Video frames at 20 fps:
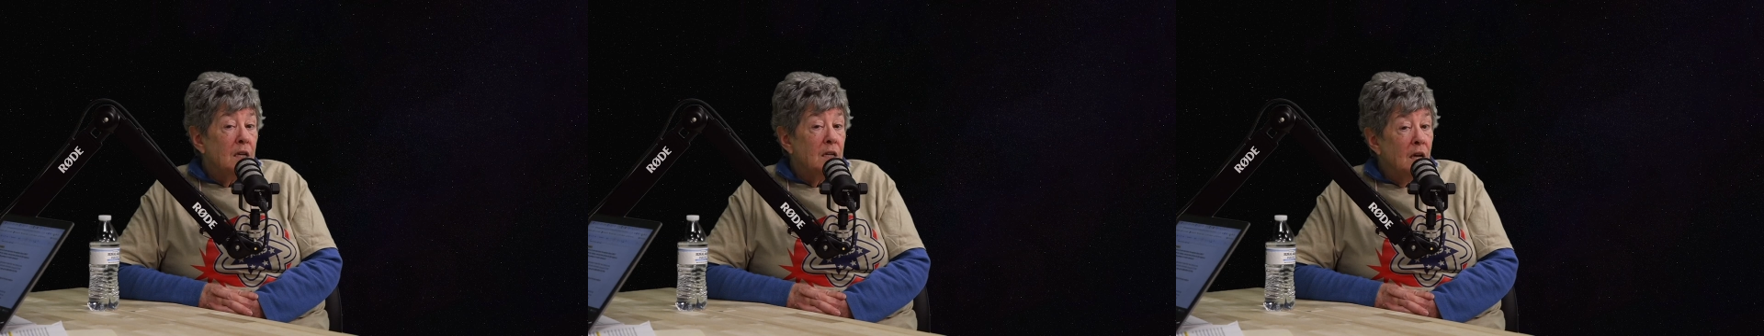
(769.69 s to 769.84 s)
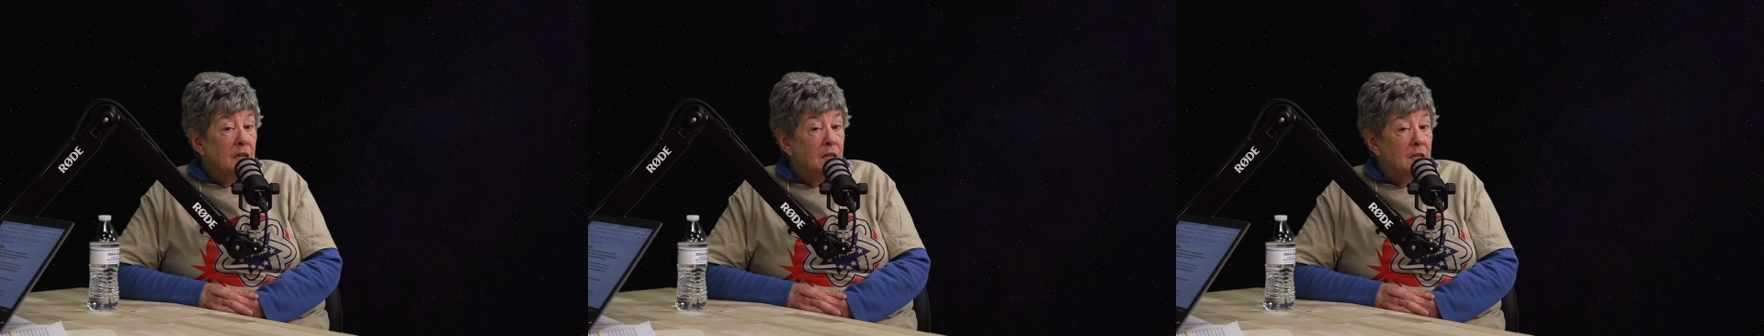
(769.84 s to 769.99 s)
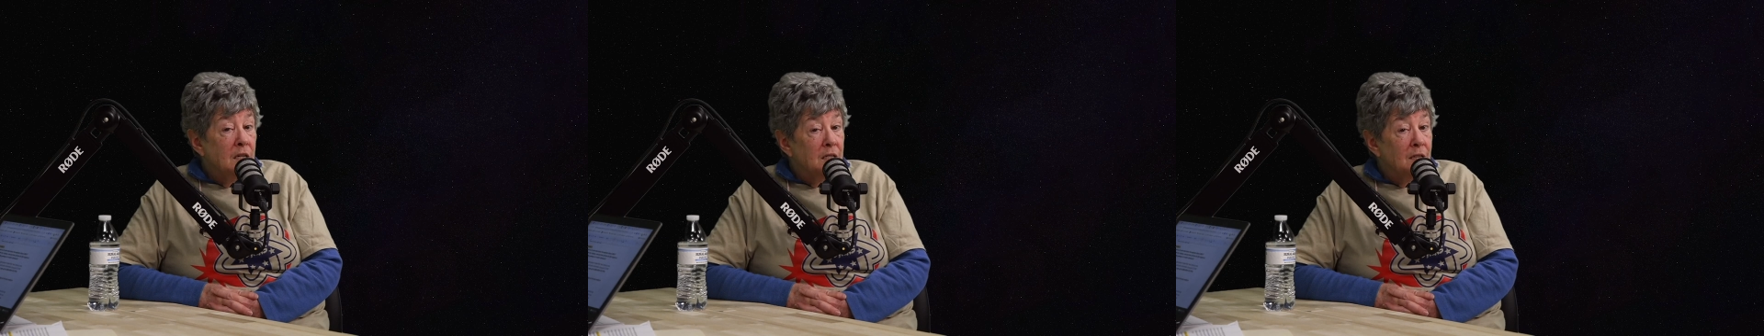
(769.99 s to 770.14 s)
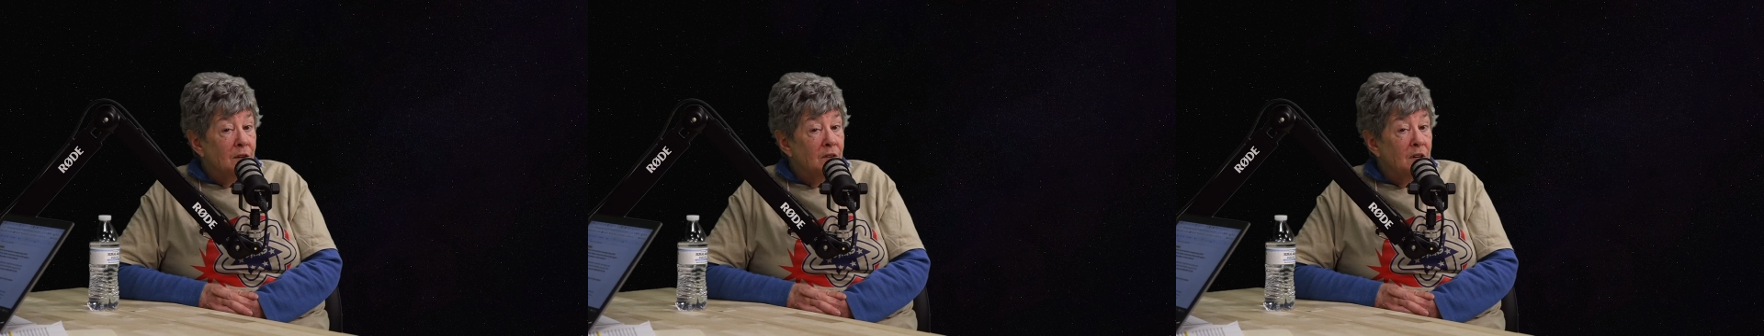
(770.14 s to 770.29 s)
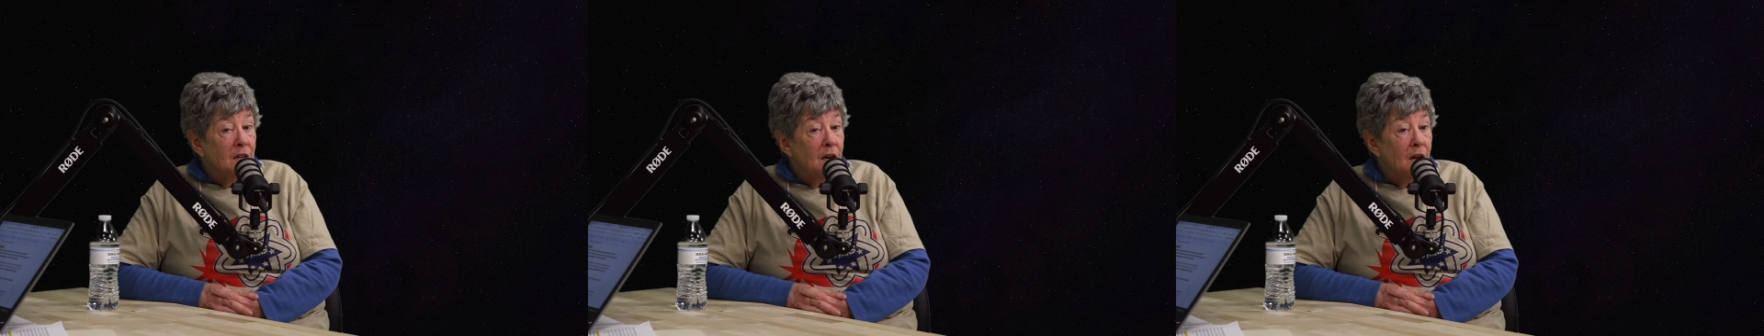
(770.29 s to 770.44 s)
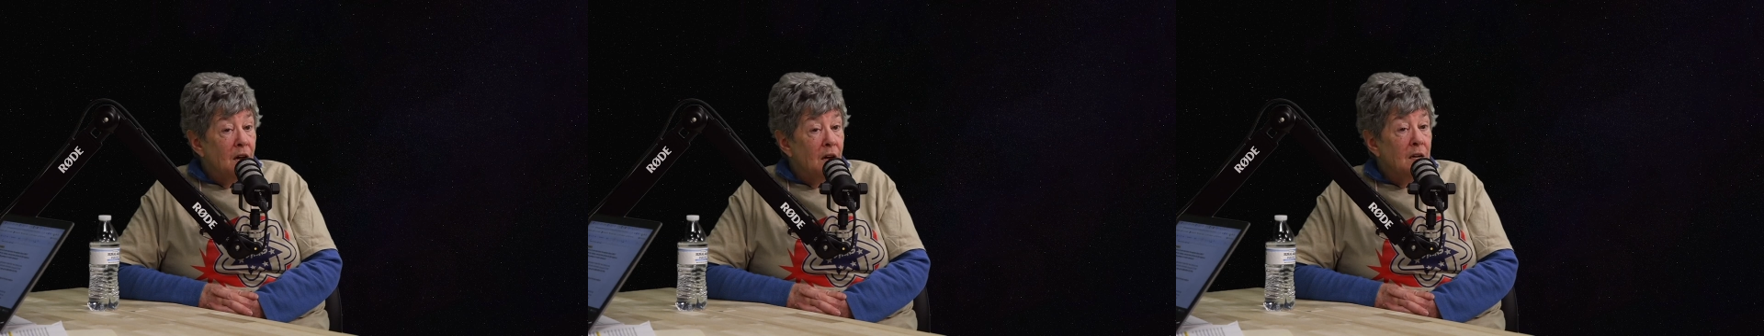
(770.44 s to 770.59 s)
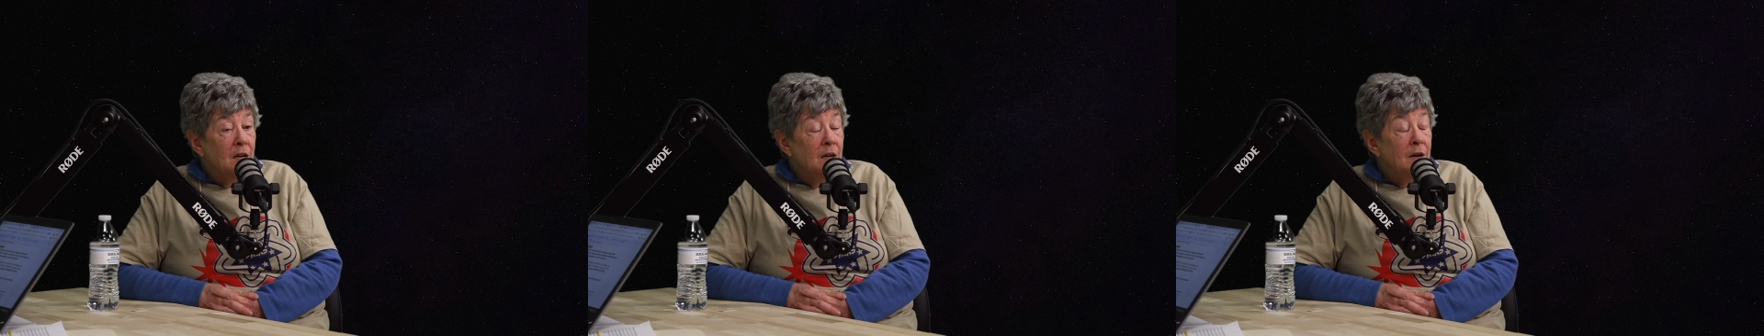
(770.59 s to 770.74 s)
in
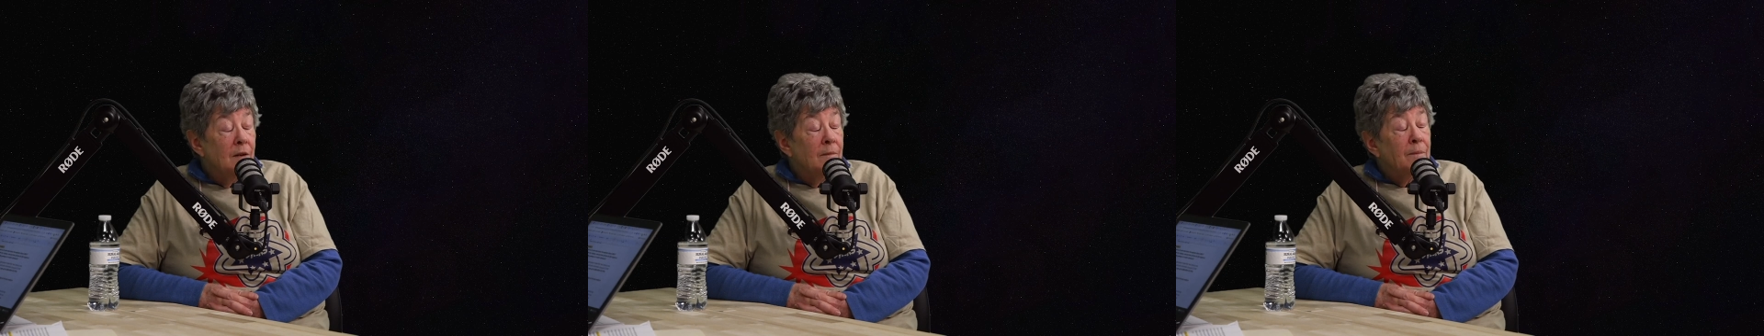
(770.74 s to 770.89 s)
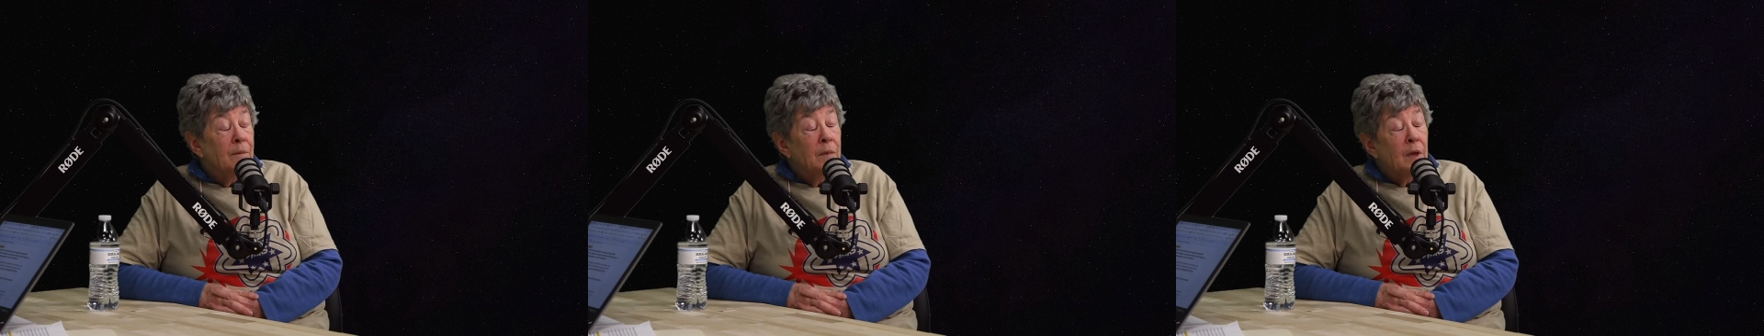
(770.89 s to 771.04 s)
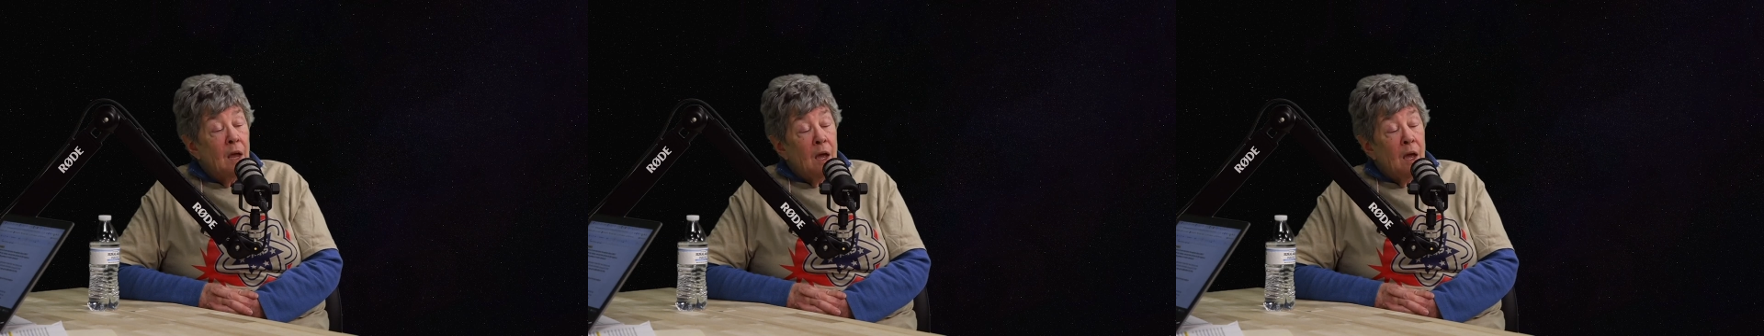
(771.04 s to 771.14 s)
1979.